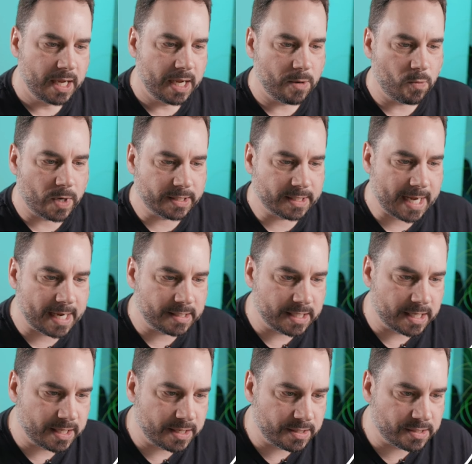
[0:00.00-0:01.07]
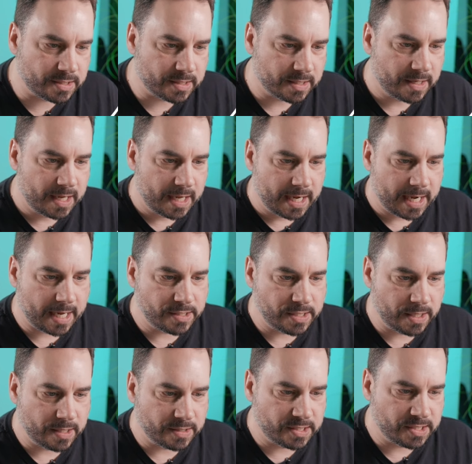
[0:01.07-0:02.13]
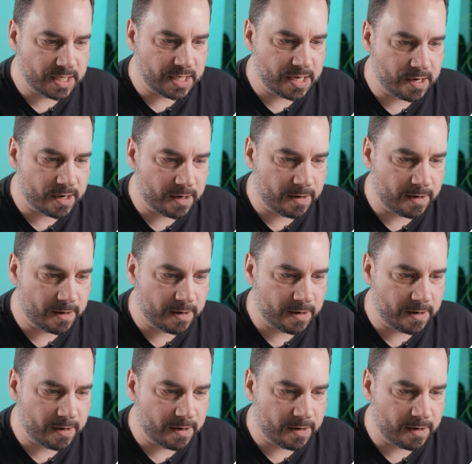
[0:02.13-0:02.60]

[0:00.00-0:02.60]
And what that does, as you can see here,